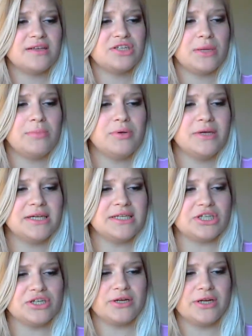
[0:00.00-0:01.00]
shampoo and
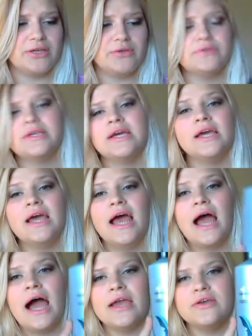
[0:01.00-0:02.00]
conditioner I
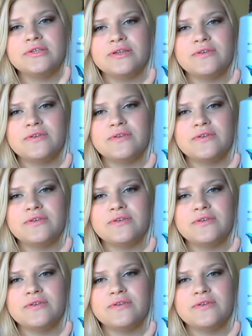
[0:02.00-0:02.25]
use